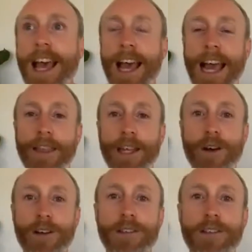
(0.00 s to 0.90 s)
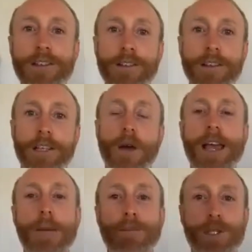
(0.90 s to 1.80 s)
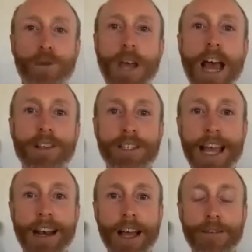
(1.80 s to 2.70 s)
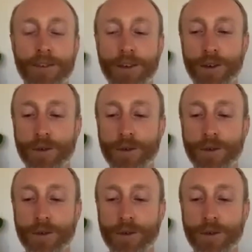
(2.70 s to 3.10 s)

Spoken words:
And they're not going up to have a satellite view,